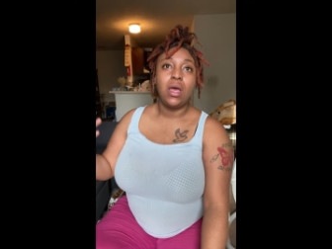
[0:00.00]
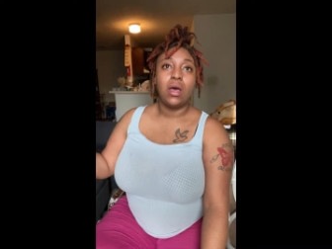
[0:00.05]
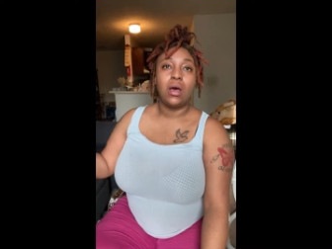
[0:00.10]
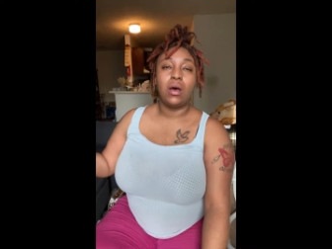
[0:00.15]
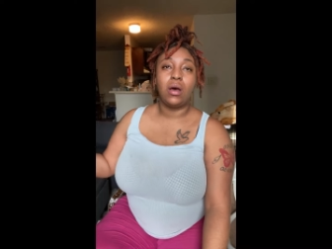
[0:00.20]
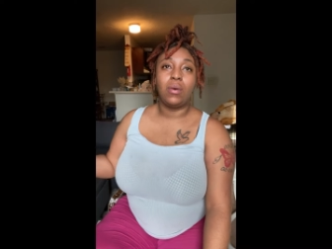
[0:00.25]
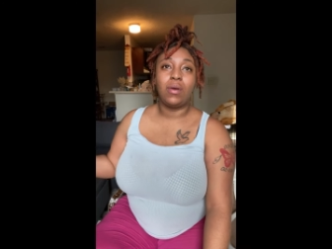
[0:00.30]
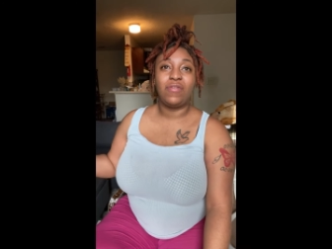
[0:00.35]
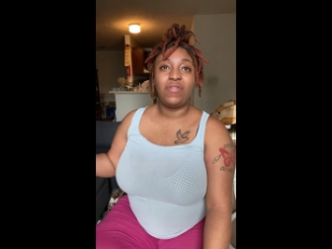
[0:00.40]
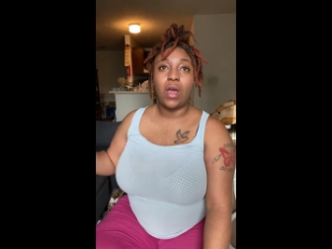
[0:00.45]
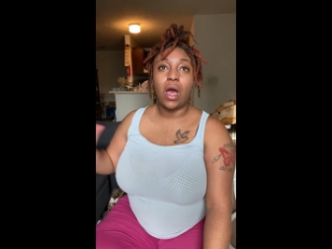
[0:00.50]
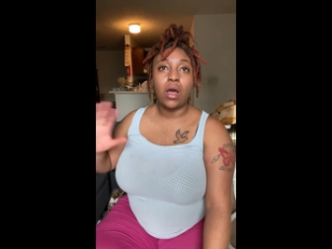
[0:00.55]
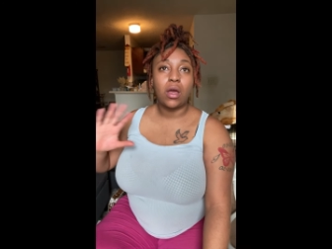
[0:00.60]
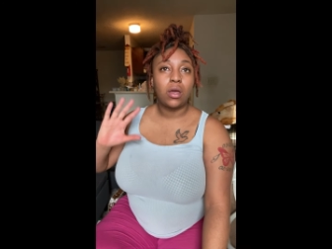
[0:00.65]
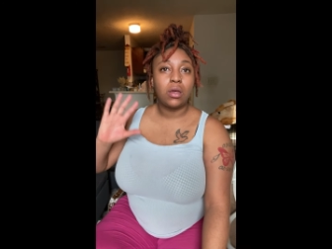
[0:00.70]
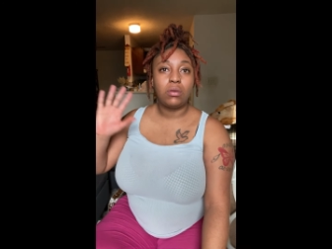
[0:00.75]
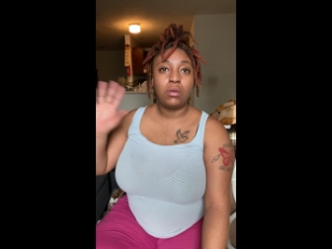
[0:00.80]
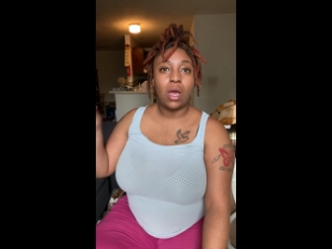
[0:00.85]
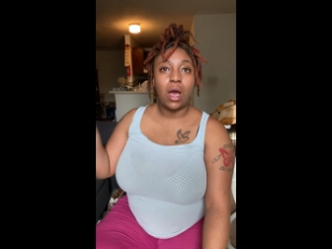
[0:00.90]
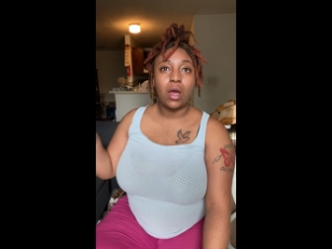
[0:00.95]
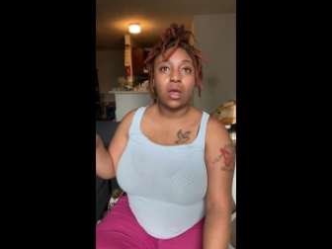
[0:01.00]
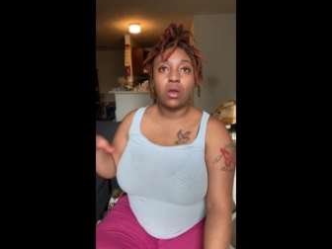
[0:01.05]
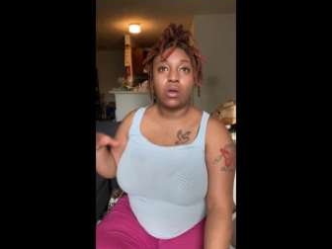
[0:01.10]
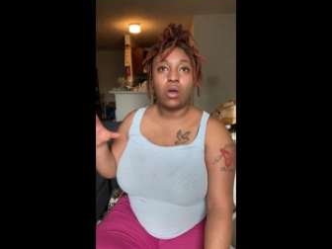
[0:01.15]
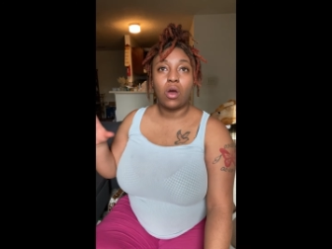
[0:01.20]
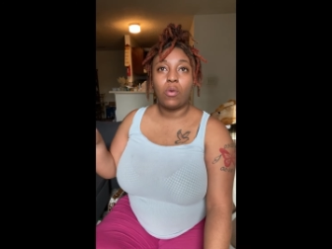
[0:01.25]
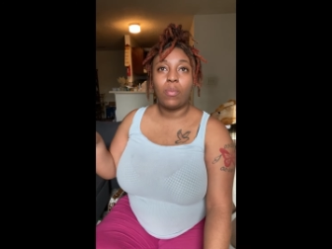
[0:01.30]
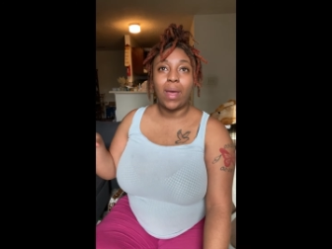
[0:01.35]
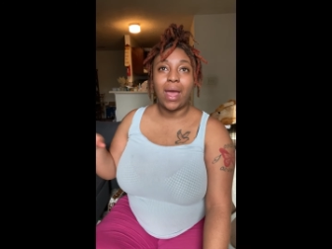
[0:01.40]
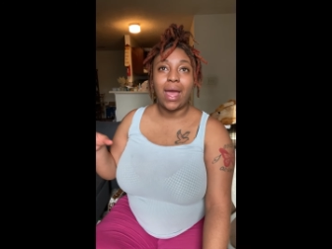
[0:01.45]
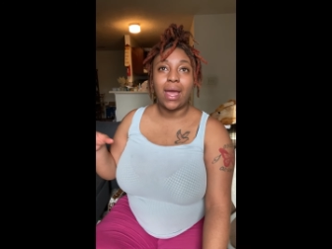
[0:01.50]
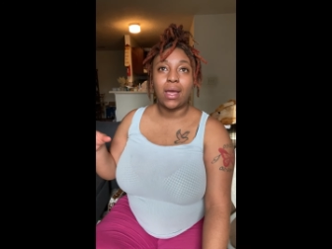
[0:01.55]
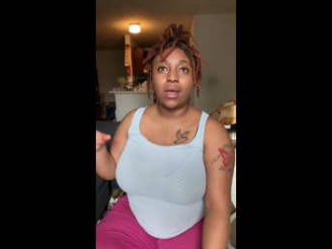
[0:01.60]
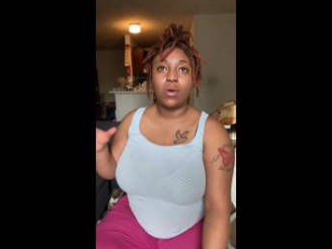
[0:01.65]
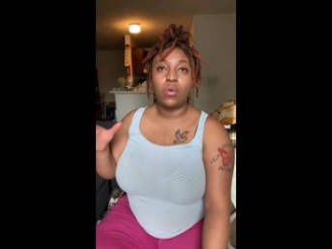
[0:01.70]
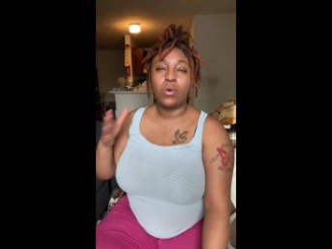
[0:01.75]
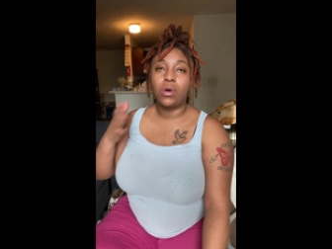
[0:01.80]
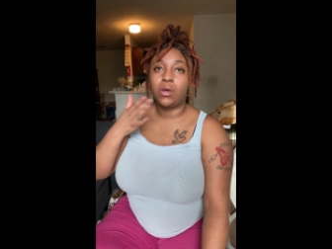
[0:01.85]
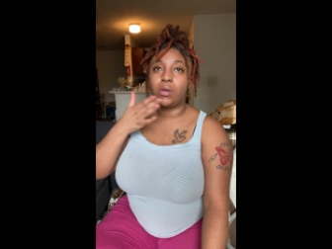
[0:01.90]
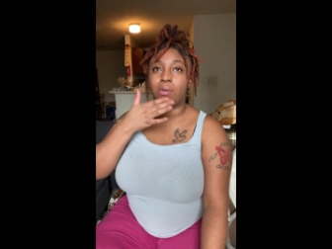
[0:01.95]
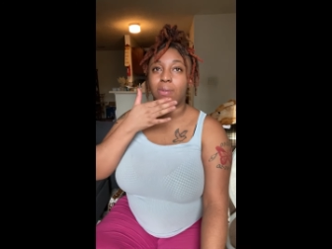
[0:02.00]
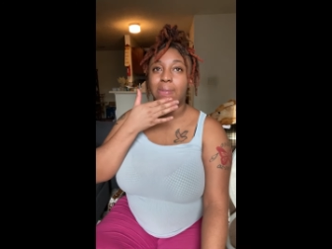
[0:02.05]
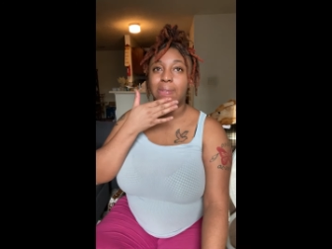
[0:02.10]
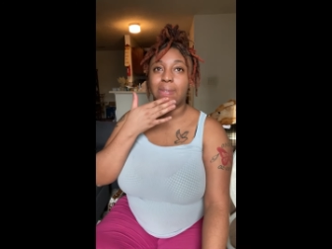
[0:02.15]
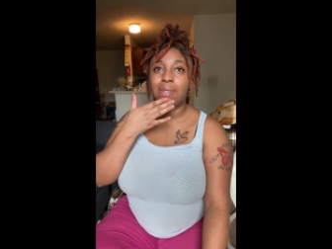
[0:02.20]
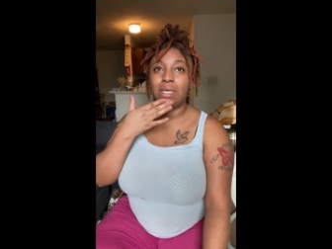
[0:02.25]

Um, if y'all can y'all can go back, well,